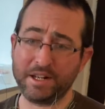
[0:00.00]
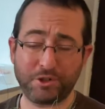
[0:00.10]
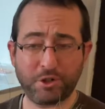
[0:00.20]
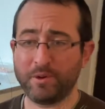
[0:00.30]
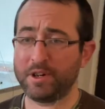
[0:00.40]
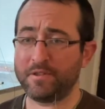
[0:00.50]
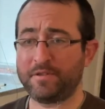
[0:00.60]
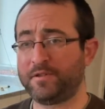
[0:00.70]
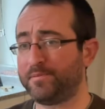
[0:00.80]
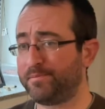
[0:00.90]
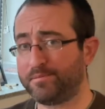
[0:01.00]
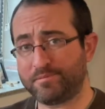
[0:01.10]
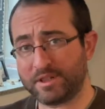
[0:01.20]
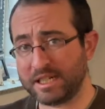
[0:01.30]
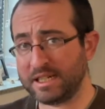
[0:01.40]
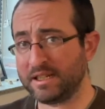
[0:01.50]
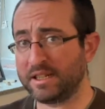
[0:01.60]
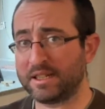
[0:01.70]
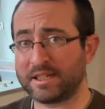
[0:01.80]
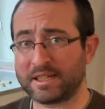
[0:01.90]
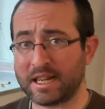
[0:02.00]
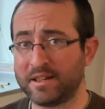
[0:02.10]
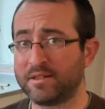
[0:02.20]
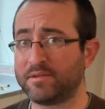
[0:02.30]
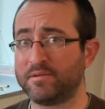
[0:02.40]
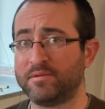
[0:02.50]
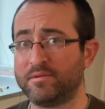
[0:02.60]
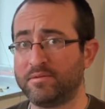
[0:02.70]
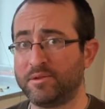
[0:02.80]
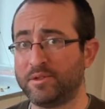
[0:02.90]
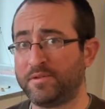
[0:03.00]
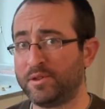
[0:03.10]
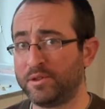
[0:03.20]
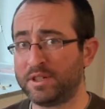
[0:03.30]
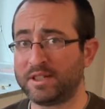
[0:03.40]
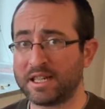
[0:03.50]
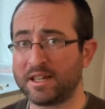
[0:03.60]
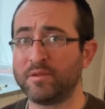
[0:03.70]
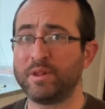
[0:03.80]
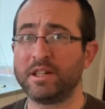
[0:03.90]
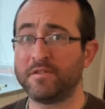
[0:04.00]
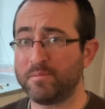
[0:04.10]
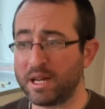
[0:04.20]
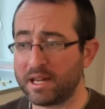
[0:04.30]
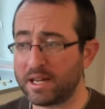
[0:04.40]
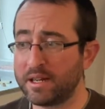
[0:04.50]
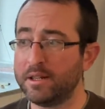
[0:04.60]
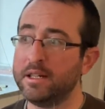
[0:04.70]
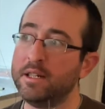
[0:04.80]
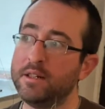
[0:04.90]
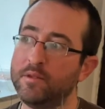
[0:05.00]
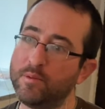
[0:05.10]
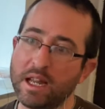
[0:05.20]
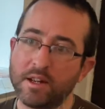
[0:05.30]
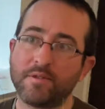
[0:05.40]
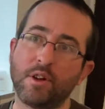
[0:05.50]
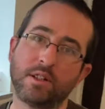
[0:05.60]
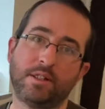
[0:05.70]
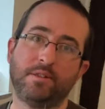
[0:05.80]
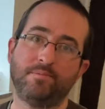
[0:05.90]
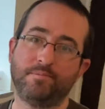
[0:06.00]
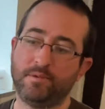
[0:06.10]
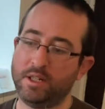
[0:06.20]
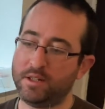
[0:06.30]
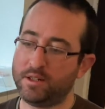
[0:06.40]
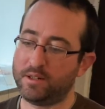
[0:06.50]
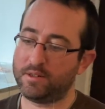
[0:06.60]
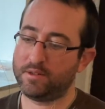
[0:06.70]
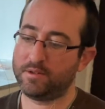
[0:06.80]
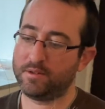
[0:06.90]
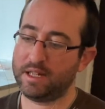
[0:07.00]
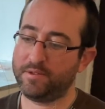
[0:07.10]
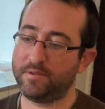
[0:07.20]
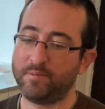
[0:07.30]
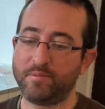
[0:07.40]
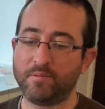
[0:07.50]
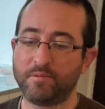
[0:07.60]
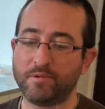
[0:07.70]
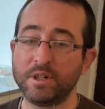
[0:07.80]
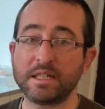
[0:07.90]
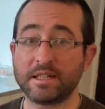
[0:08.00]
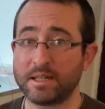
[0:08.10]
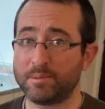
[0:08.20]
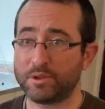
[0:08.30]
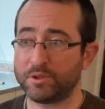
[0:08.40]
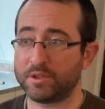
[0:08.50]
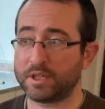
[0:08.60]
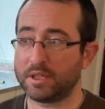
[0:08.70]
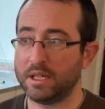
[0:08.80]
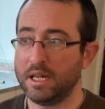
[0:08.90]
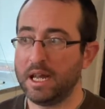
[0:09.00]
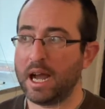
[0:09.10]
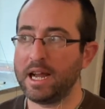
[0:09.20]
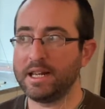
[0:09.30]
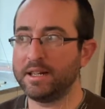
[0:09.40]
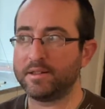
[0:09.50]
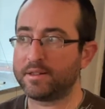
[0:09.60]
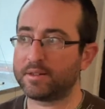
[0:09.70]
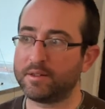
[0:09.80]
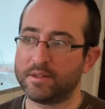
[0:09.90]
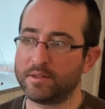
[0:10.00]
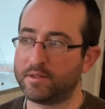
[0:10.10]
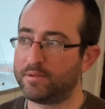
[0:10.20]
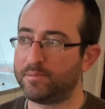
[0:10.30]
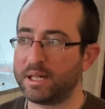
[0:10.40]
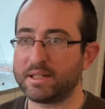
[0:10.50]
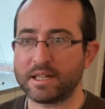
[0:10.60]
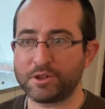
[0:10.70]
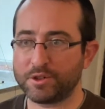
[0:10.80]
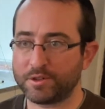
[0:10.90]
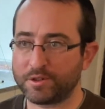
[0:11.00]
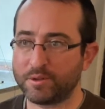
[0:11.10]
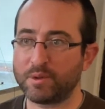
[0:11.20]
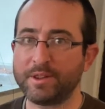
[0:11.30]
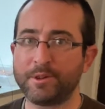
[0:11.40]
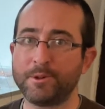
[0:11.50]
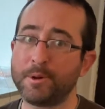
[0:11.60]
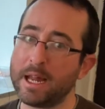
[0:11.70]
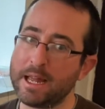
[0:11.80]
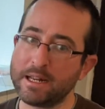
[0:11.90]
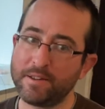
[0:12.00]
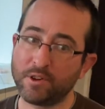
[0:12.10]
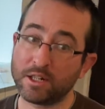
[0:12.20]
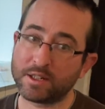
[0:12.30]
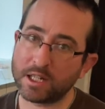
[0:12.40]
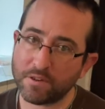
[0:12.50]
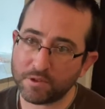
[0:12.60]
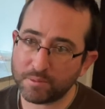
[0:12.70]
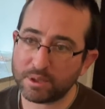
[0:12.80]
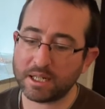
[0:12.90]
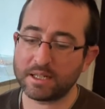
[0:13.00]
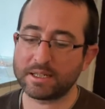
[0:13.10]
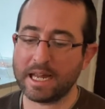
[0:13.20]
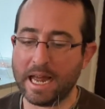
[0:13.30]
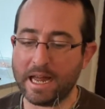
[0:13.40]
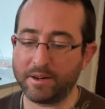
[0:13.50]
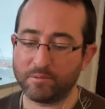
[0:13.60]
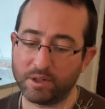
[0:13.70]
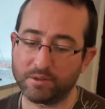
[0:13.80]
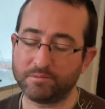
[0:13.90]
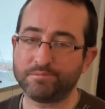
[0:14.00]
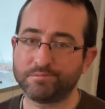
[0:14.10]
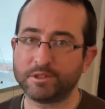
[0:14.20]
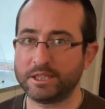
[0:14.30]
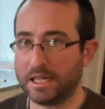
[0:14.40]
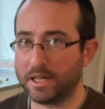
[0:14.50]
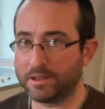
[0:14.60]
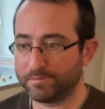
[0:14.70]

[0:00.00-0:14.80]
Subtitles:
sure enough, in the second week of May, we had a frost, had freezing temperatures. I didn't pay attention to the weather and I forgot to cover the plant and well, it died.